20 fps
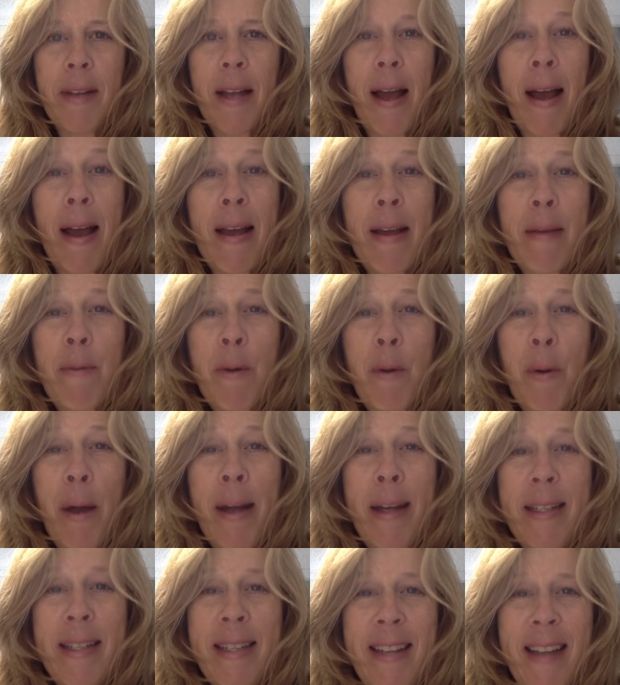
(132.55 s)
I am
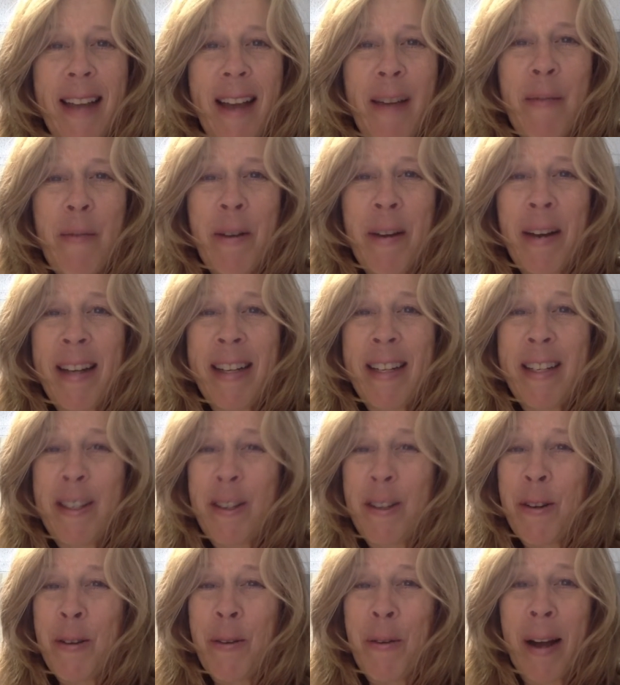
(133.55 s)
great at what I
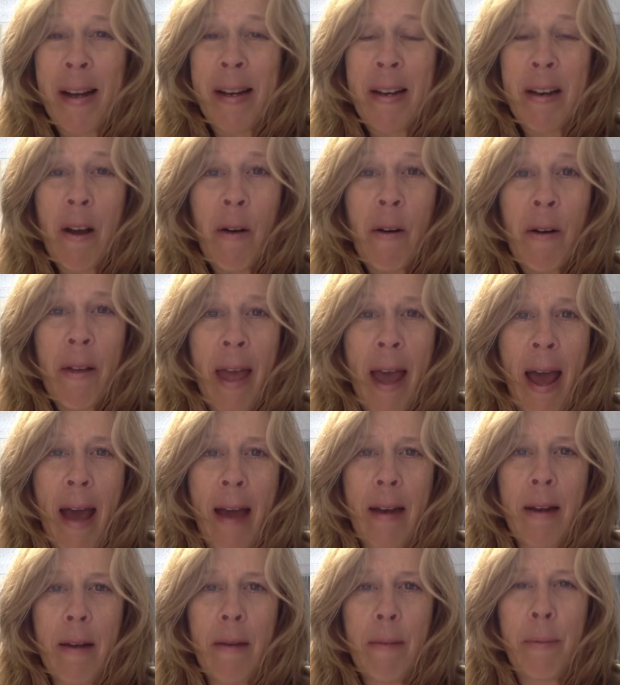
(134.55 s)
do. I know that.